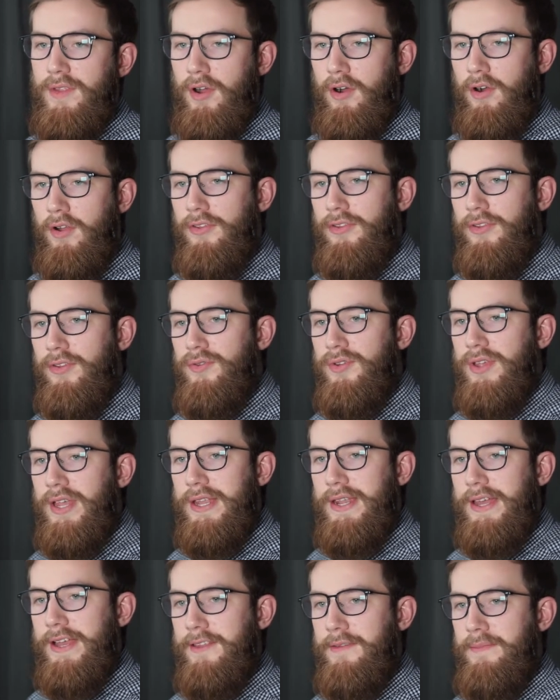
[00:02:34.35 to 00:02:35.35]
Also, you
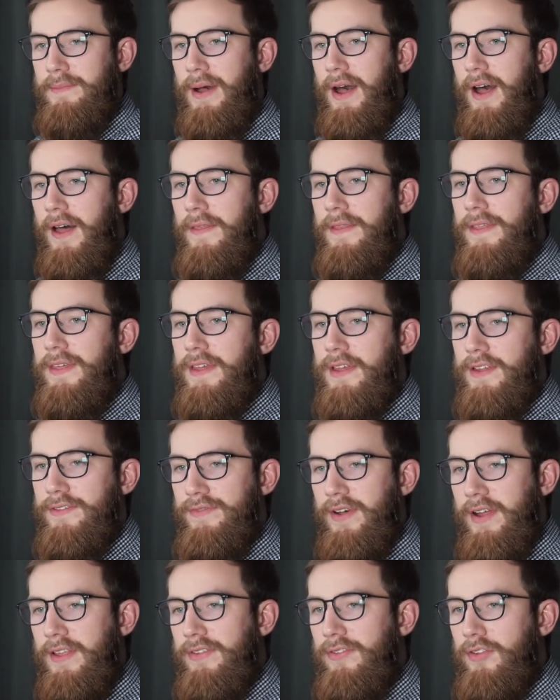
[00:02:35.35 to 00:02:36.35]
can expand the
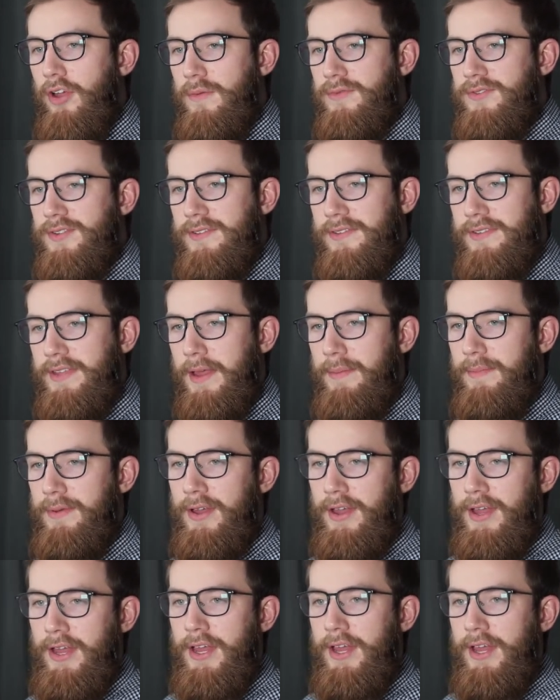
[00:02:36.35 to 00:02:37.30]
Advanced Options tab